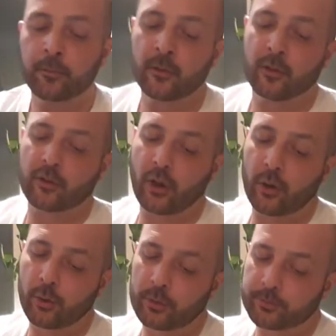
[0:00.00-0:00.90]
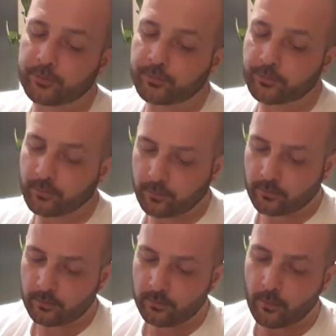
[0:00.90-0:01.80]
So
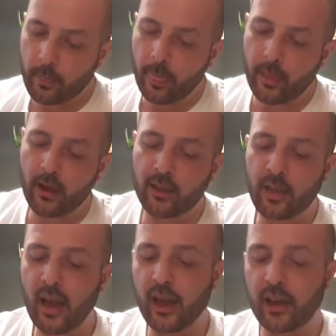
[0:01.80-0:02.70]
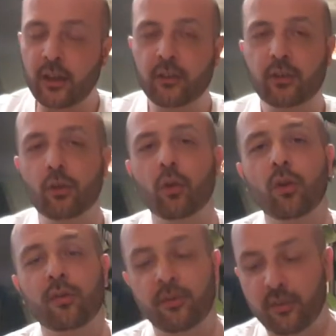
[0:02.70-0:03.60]
that is
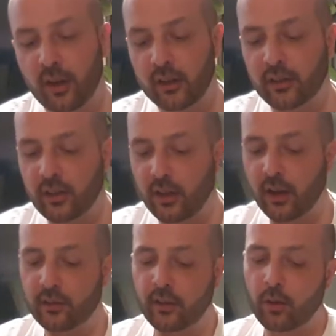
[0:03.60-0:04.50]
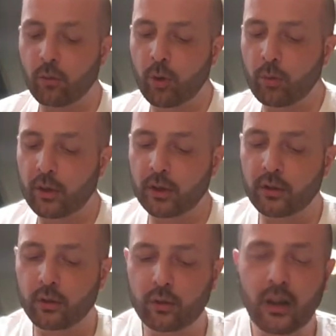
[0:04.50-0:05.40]
your fertilizer. What we're going
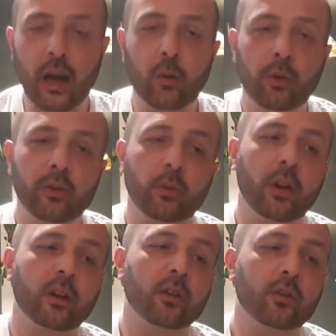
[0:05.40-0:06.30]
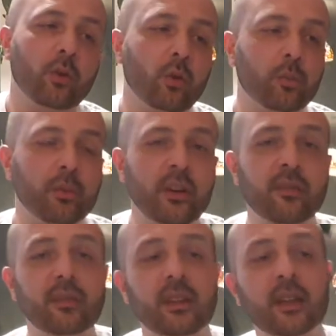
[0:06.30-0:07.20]
to do now is we're going to talk
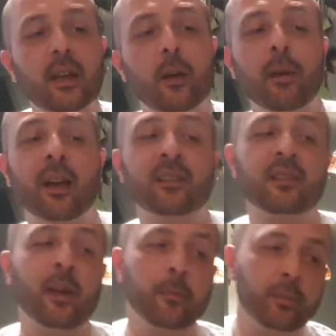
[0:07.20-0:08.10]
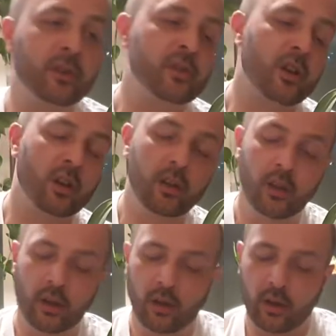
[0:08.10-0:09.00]
briefly about temperature.
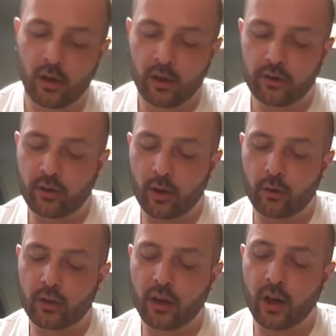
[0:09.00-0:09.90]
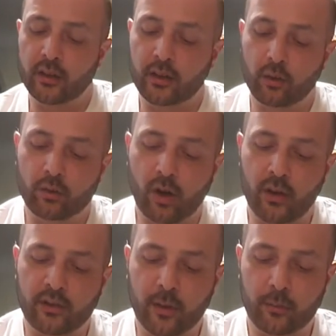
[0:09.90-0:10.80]
So the ideal
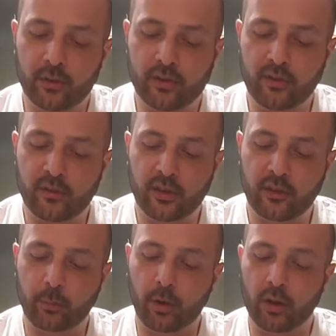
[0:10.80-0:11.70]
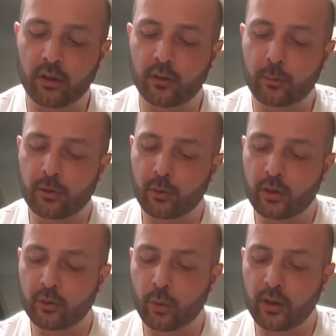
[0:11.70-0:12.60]
growing temperature for this plant is
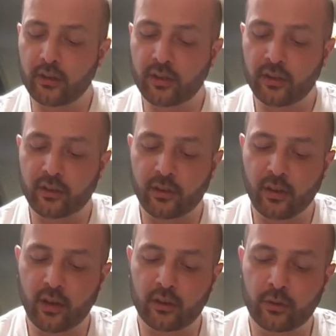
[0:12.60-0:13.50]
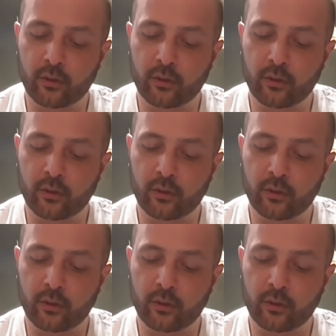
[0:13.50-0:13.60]
between 26 and 32